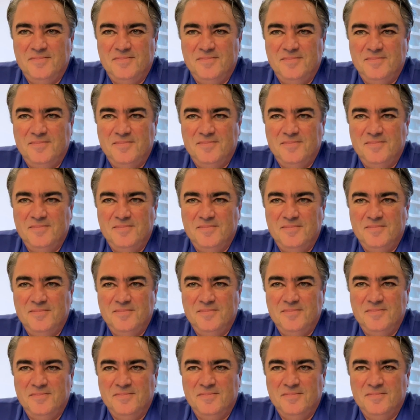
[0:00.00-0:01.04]

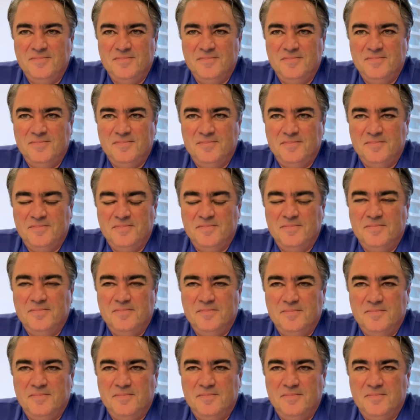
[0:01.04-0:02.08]

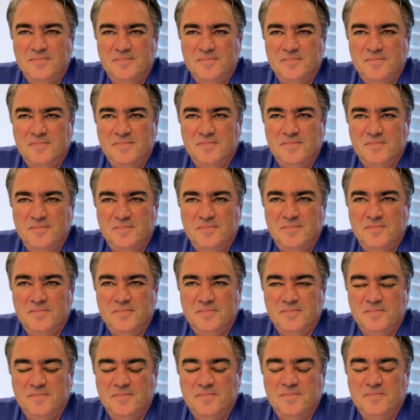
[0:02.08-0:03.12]

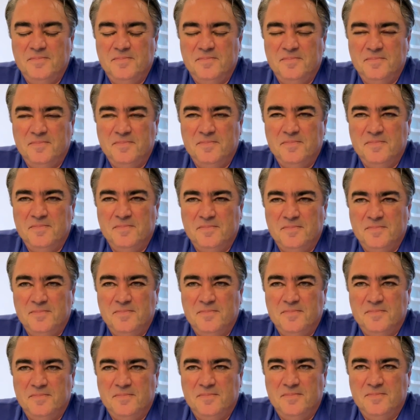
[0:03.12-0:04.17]

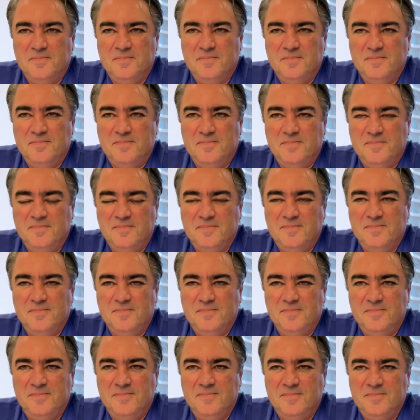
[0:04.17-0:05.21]

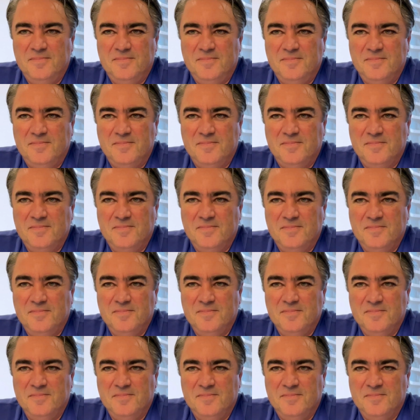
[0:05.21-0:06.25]

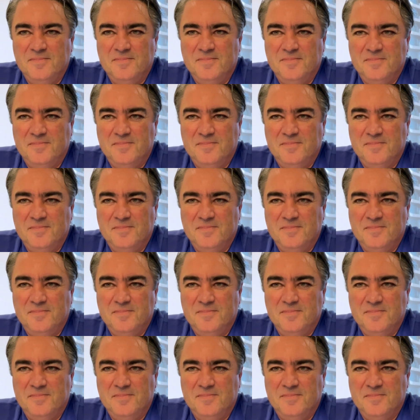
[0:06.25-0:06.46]
(not speaking)